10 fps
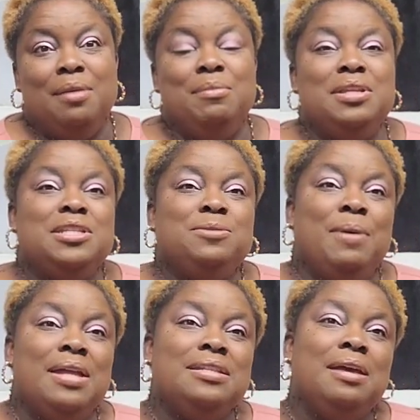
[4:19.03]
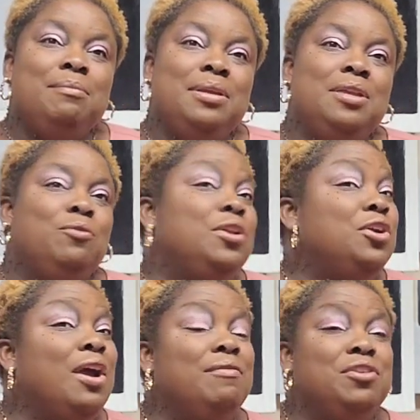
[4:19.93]
Mini spa time meaning when
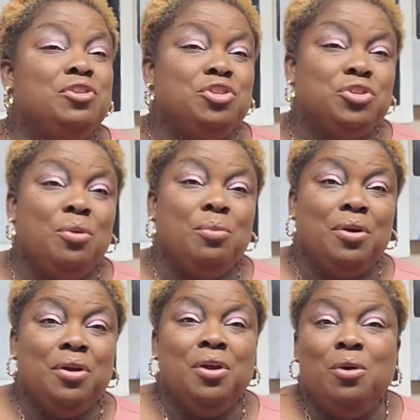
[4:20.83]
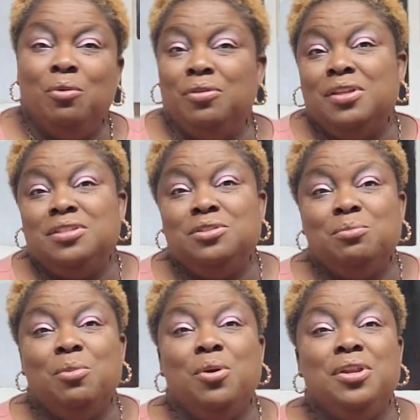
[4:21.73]
you're having your shower, whether it's in the
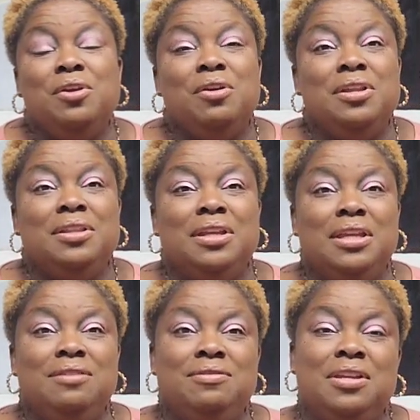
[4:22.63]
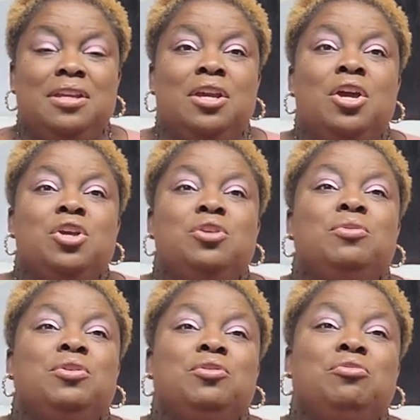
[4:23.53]
morning or in the evening, you're
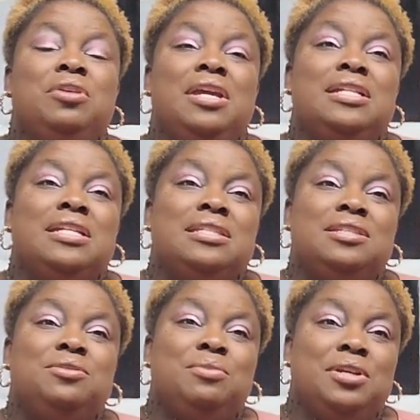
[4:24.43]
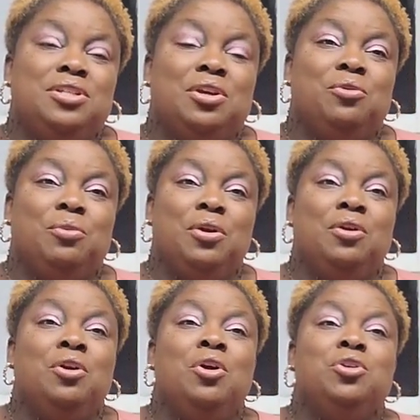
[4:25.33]
going to create a situation
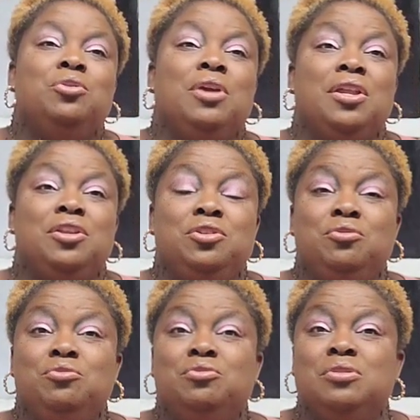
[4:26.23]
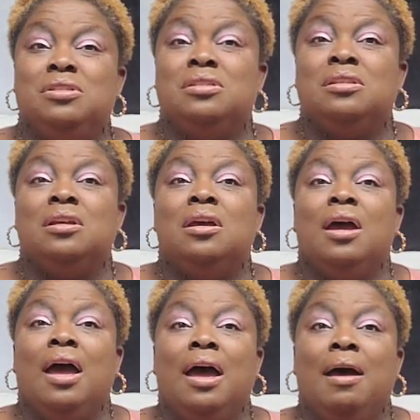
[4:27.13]
where you can use
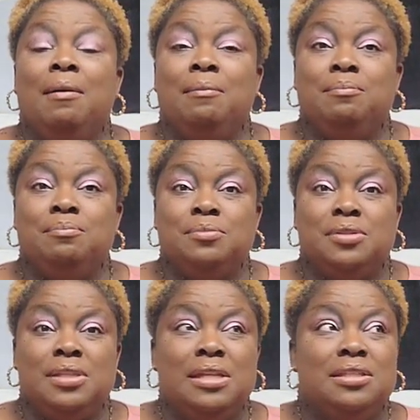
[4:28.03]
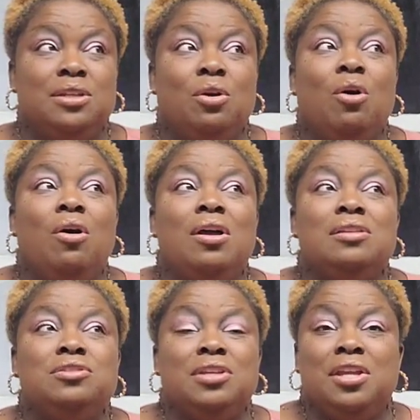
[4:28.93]
scented
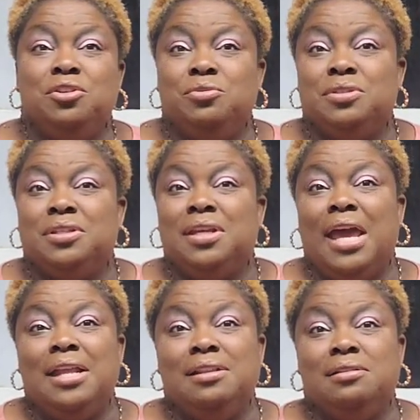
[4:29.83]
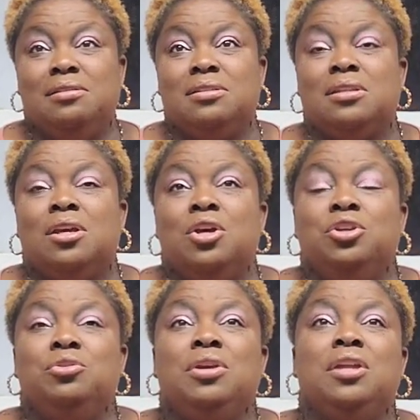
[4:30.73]
oils, you can use candles,
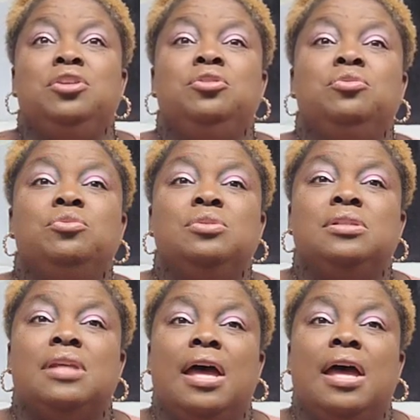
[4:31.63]
you can use